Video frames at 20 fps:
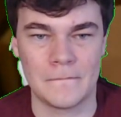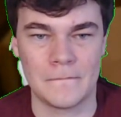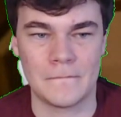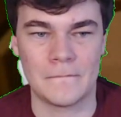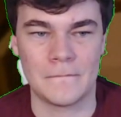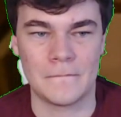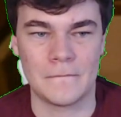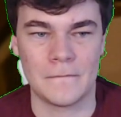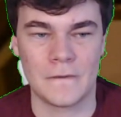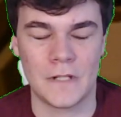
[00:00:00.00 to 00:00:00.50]

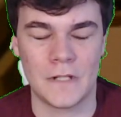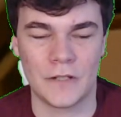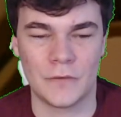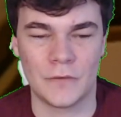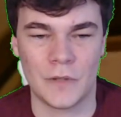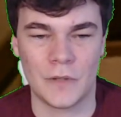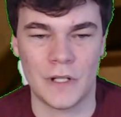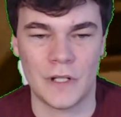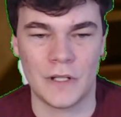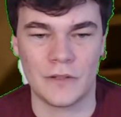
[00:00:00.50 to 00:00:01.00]
that's
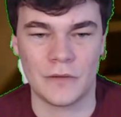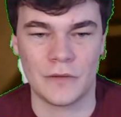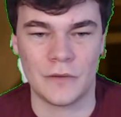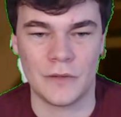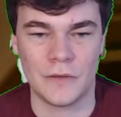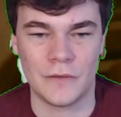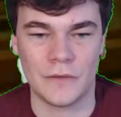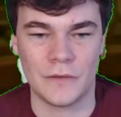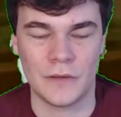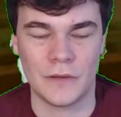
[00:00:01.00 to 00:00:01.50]
why it's
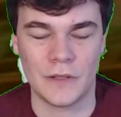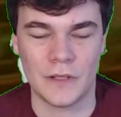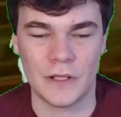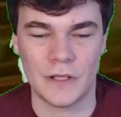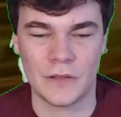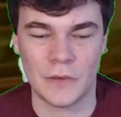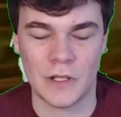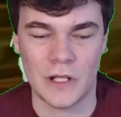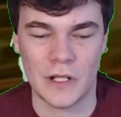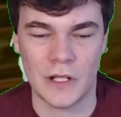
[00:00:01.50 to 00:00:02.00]
always that's
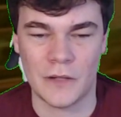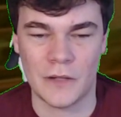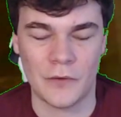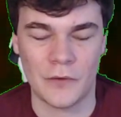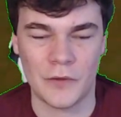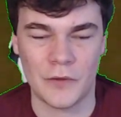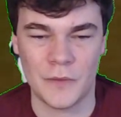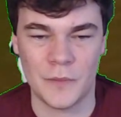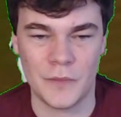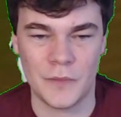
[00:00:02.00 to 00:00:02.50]
why I've
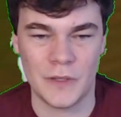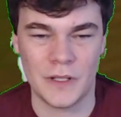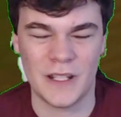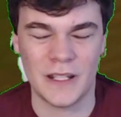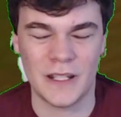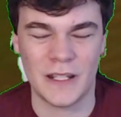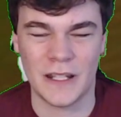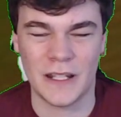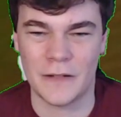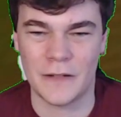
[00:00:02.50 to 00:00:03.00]
always been
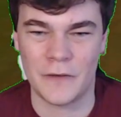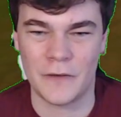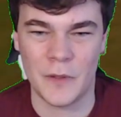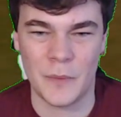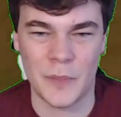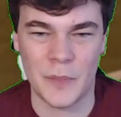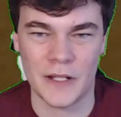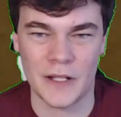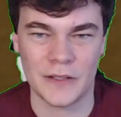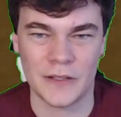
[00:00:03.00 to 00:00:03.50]
like every
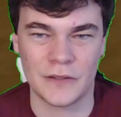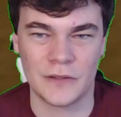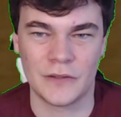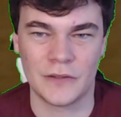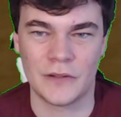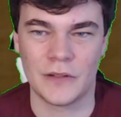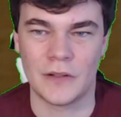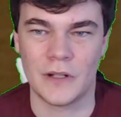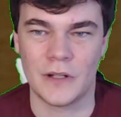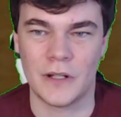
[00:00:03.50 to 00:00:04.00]

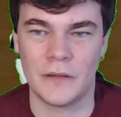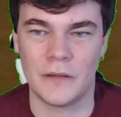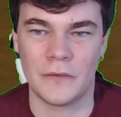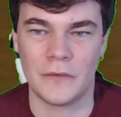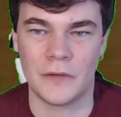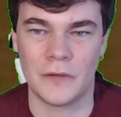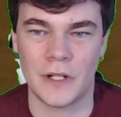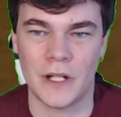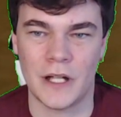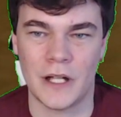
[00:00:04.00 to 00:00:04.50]
pastor I've ever
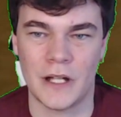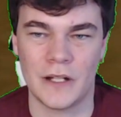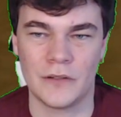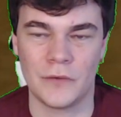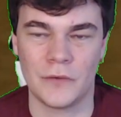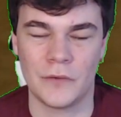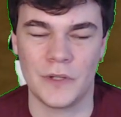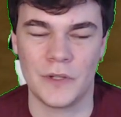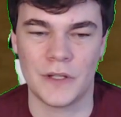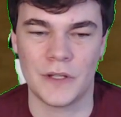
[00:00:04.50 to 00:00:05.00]
had has
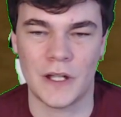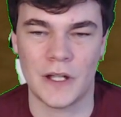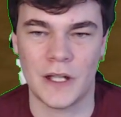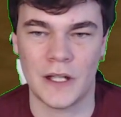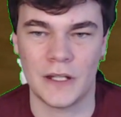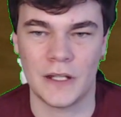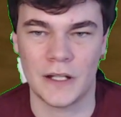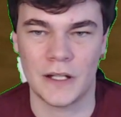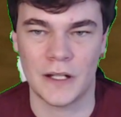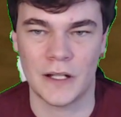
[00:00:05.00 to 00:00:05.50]
always had
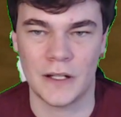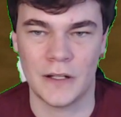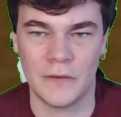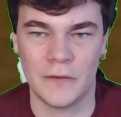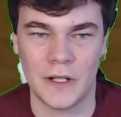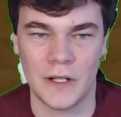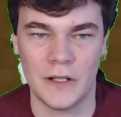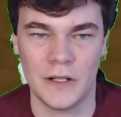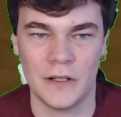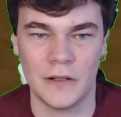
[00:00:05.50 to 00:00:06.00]
that kind of
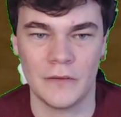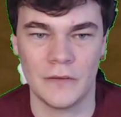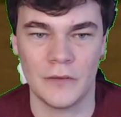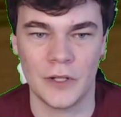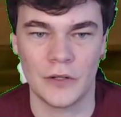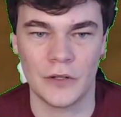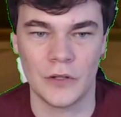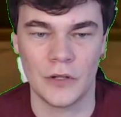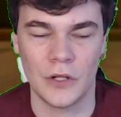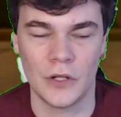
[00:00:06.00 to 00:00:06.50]
idea of like
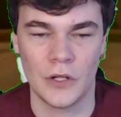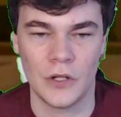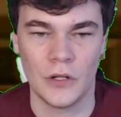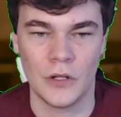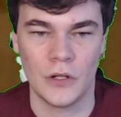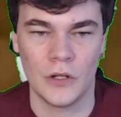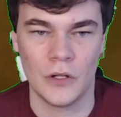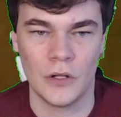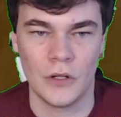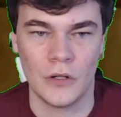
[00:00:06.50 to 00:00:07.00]

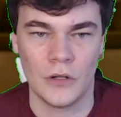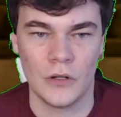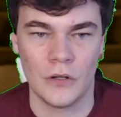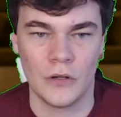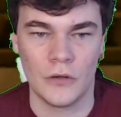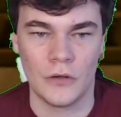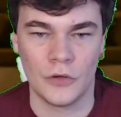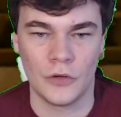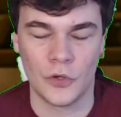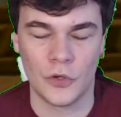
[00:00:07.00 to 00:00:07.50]

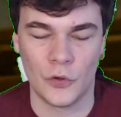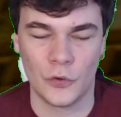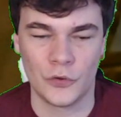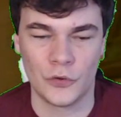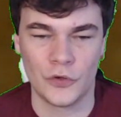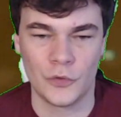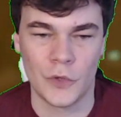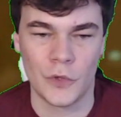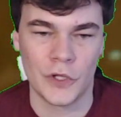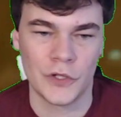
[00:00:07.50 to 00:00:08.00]
the cultures
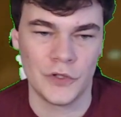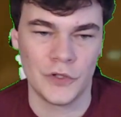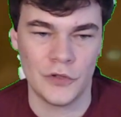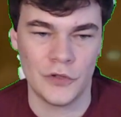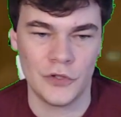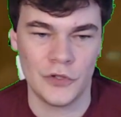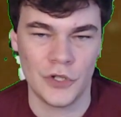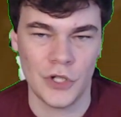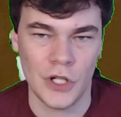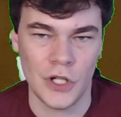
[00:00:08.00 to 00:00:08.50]
wants you to
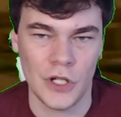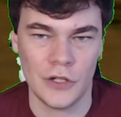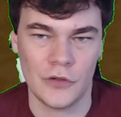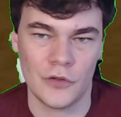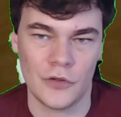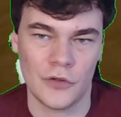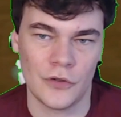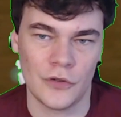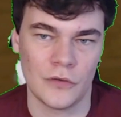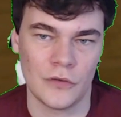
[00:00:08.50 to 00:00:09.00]

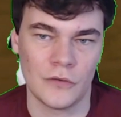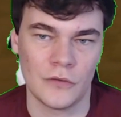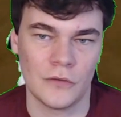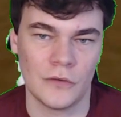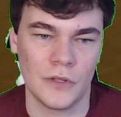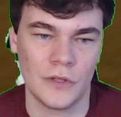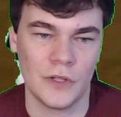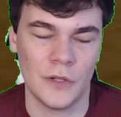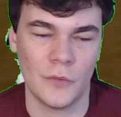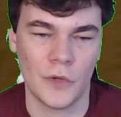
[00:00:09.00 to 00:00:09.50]
change
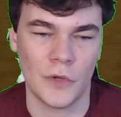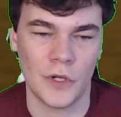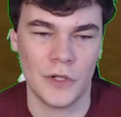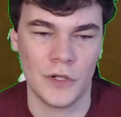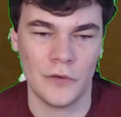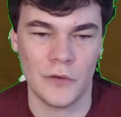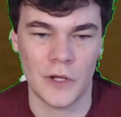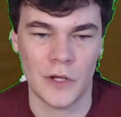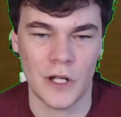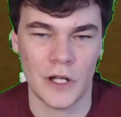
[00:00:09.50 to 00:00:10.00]
and they want you to
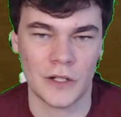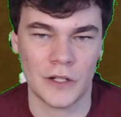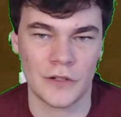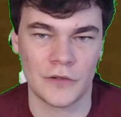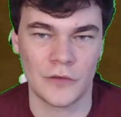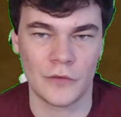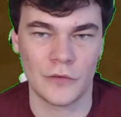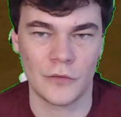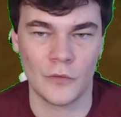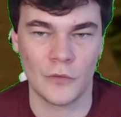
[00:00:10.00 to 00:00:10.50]
act a
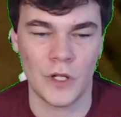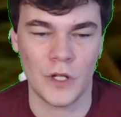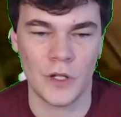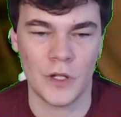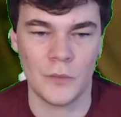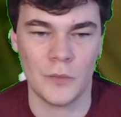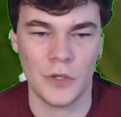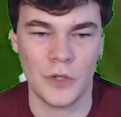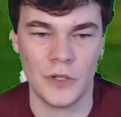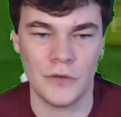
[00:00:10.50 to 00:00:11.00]
certain way,
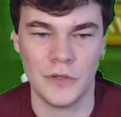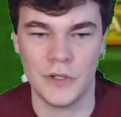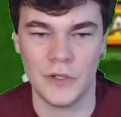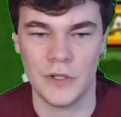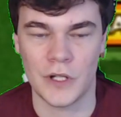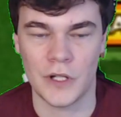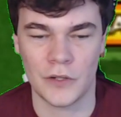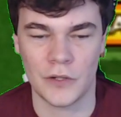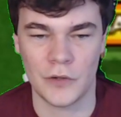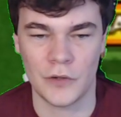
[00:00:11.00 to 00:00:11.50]
but you need to
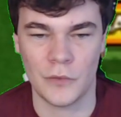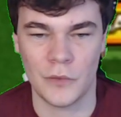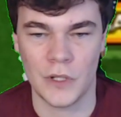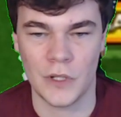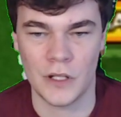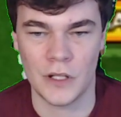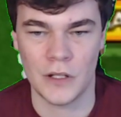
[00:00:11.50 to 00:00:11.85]
act the way